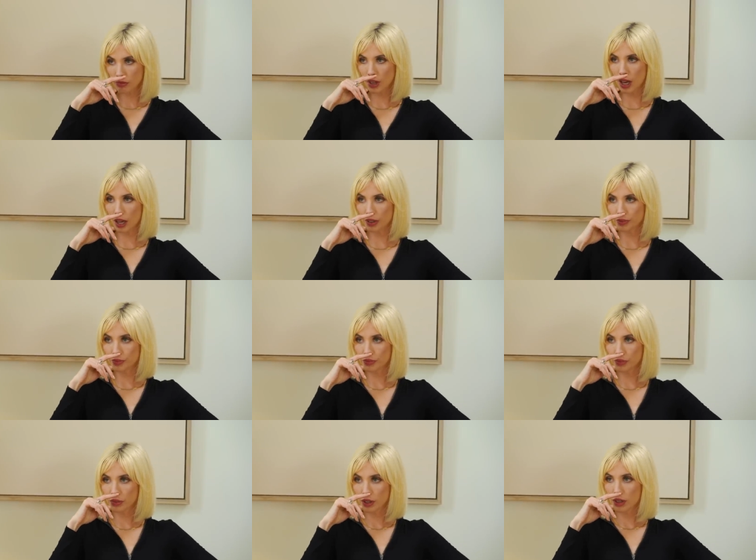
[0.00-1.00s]
Yeah.
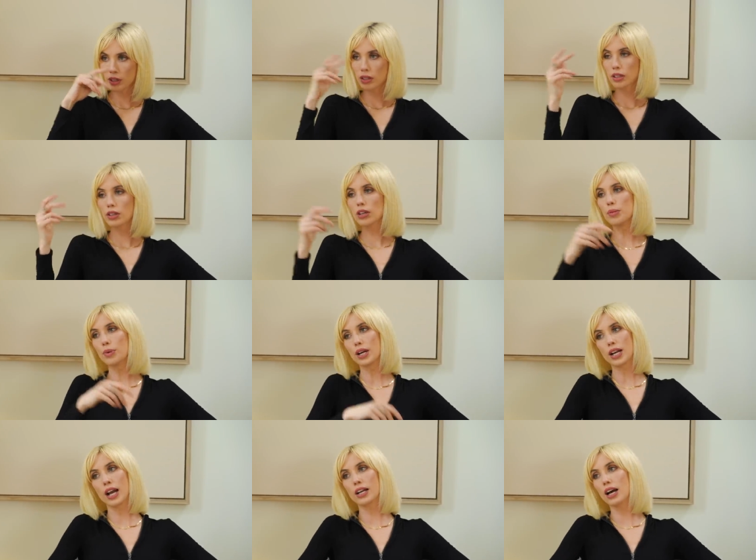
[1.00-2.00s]
Come
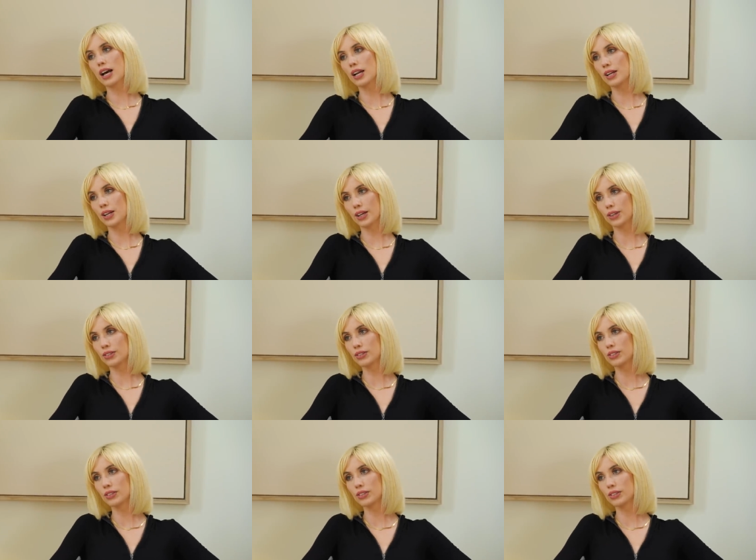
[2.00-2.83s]
on, I gotta know.